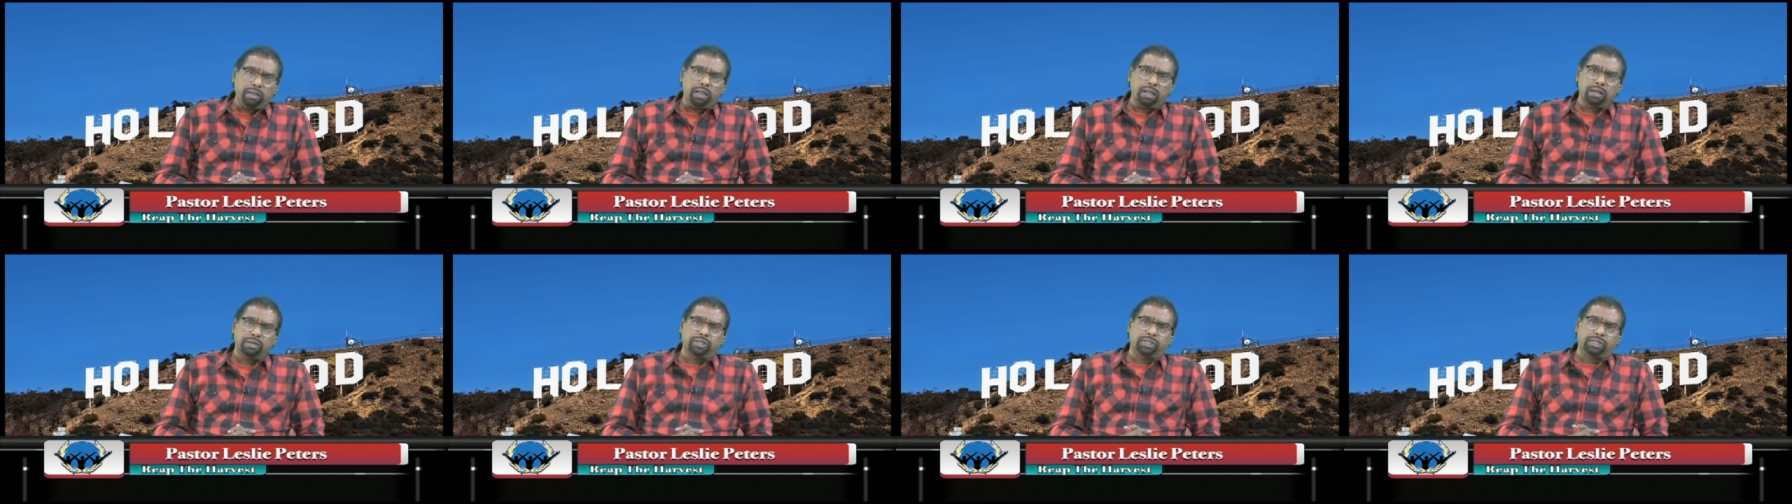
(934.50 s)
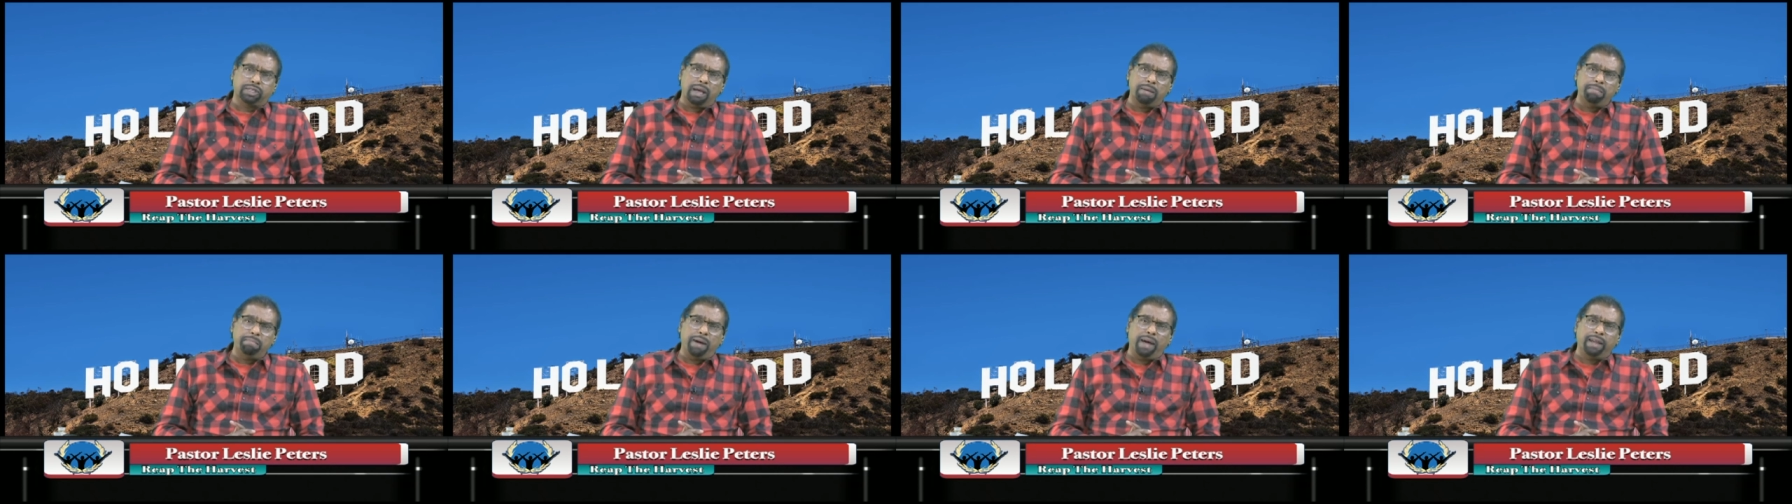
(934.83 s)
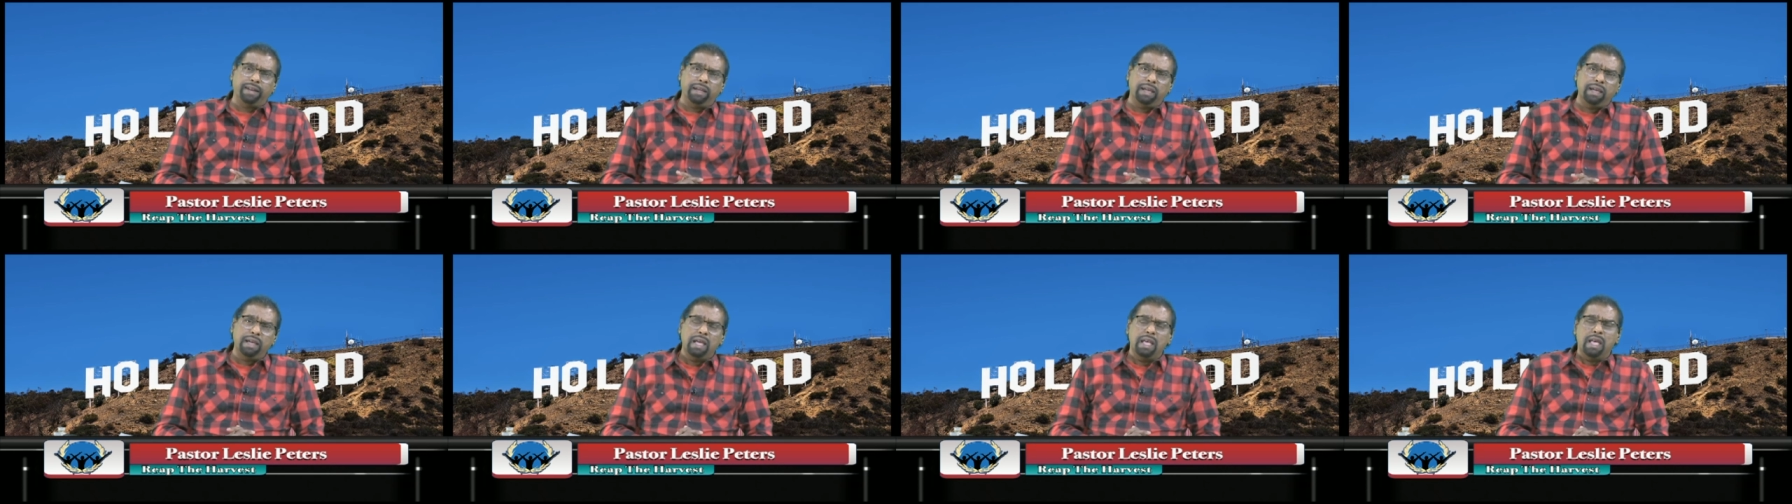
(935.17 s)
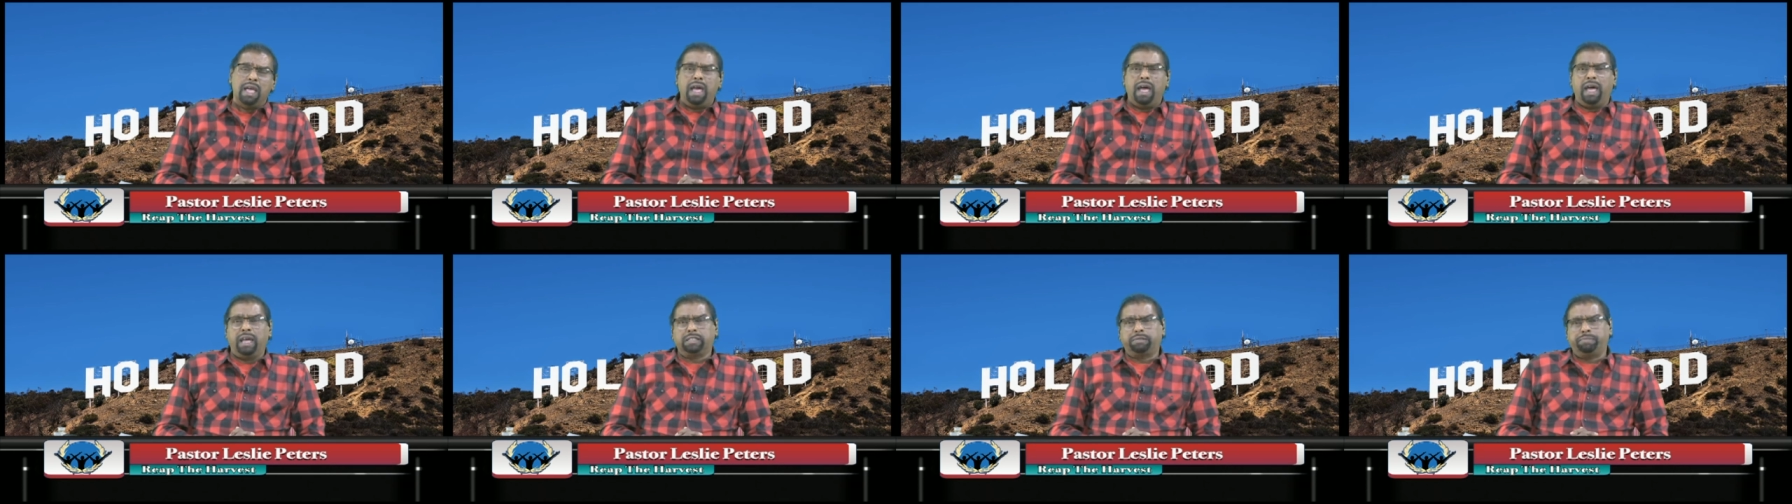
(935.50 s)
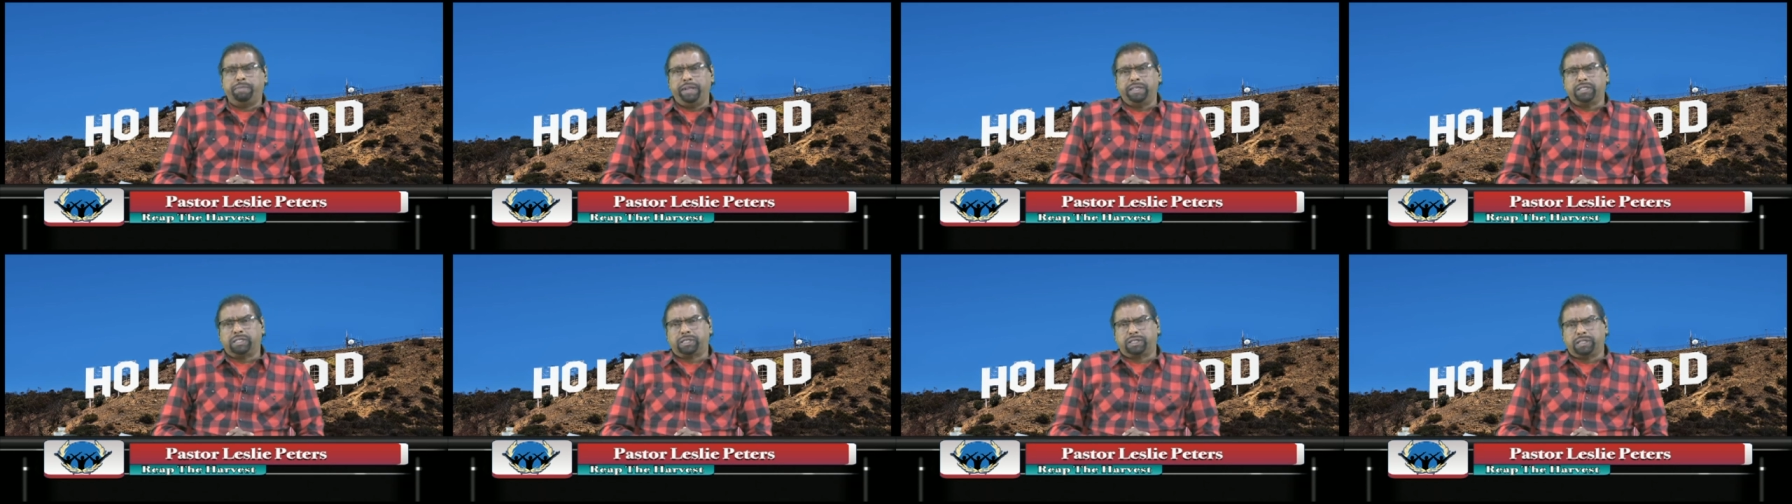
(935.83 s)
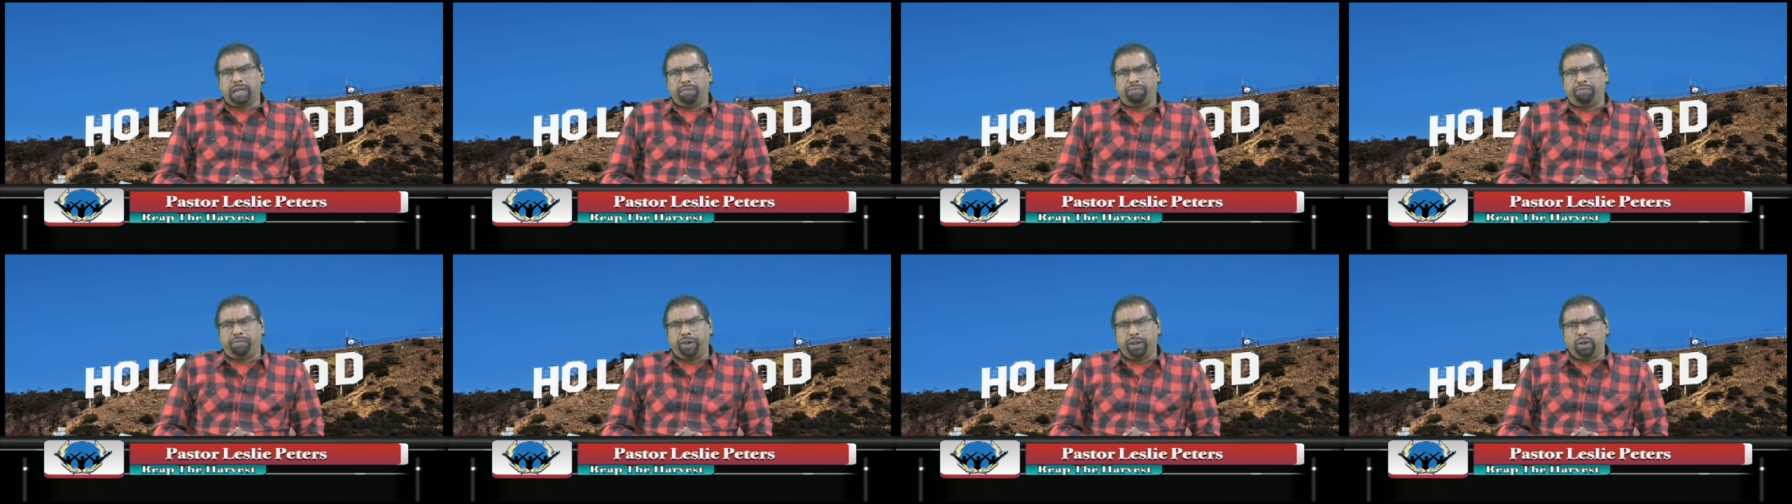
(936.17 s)
Somebody has been
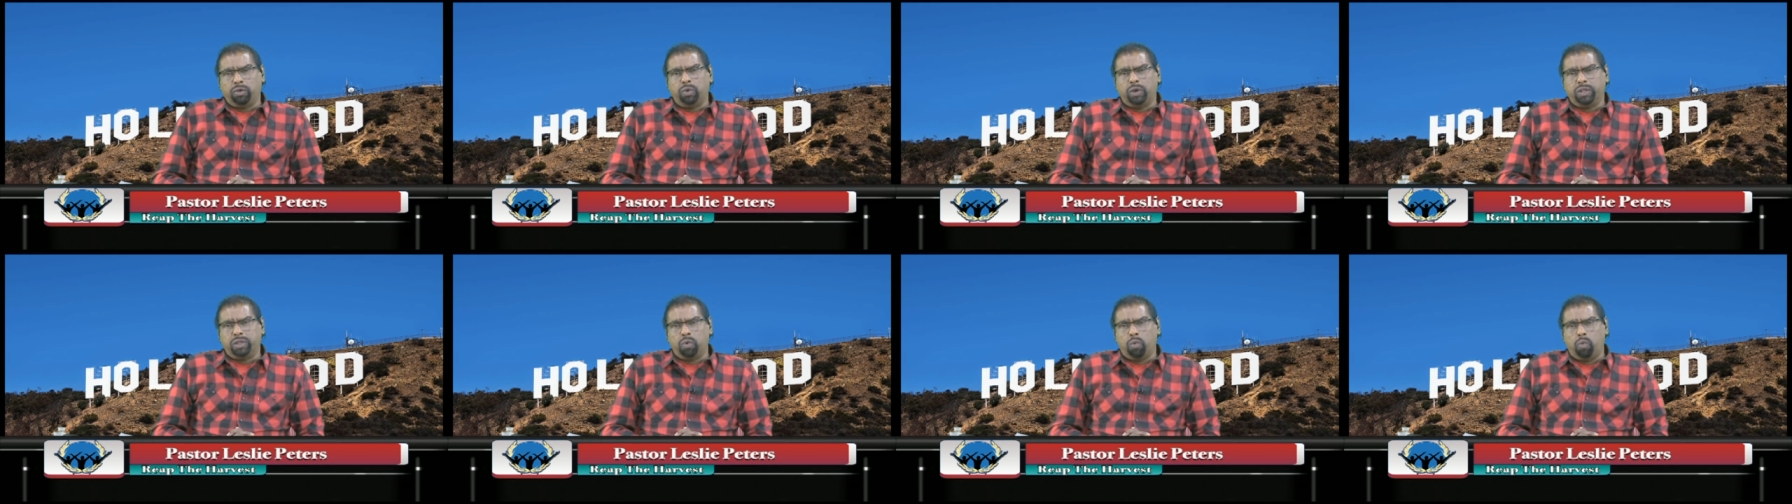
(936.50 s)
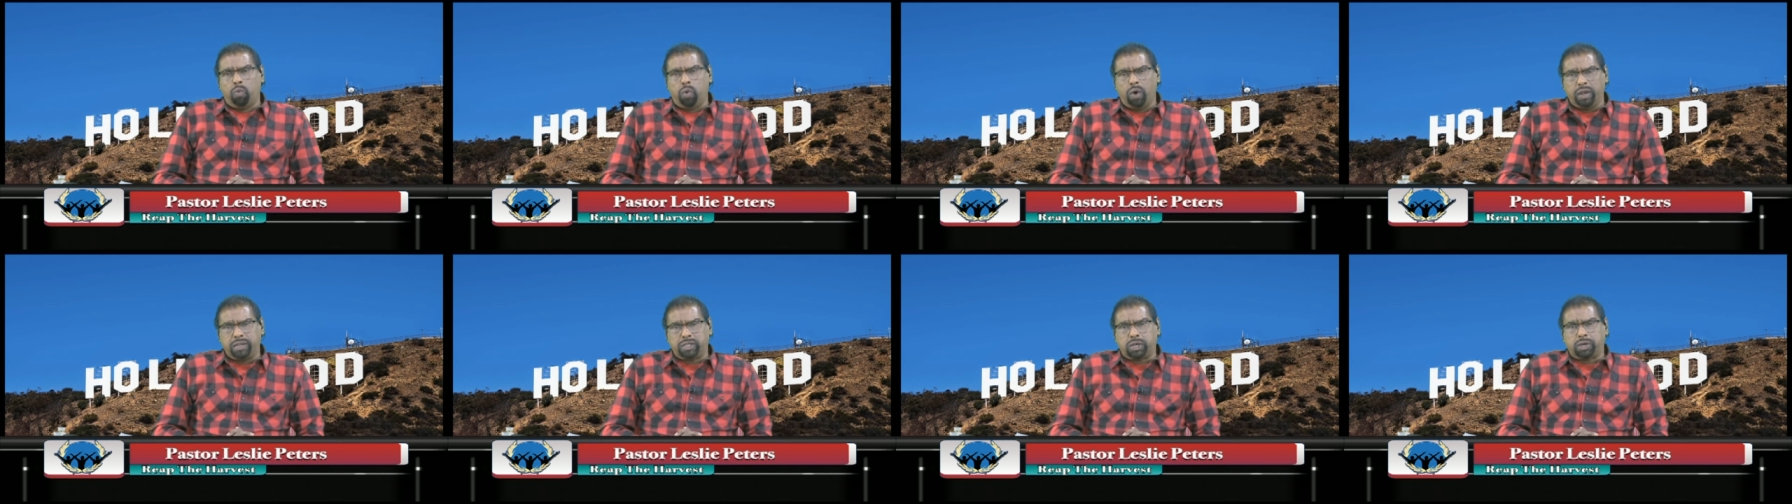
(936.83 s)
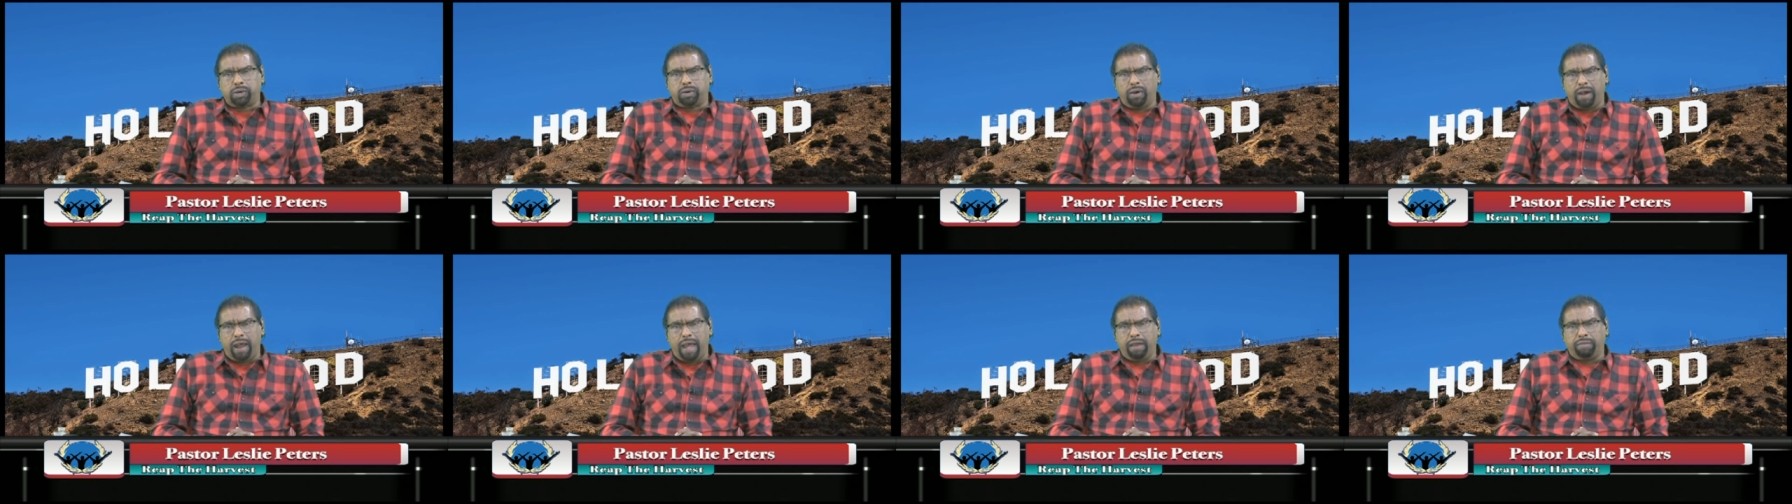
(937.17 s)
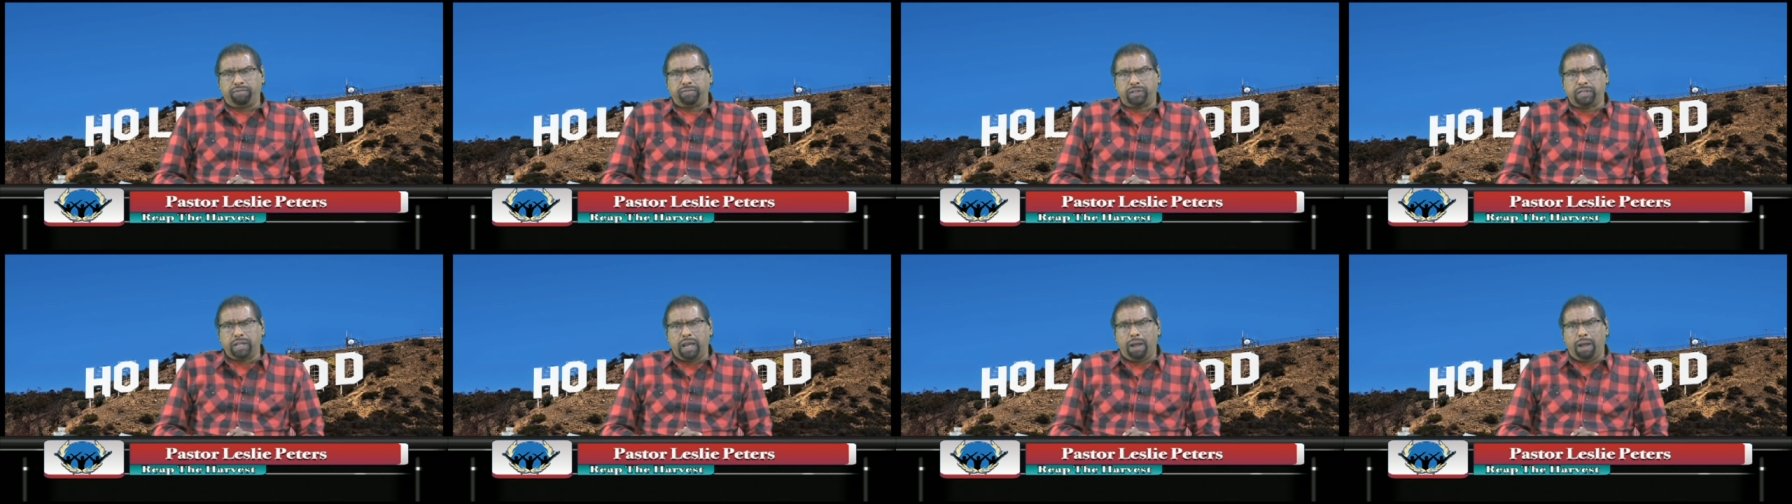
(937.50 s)
suffering with witchcraft.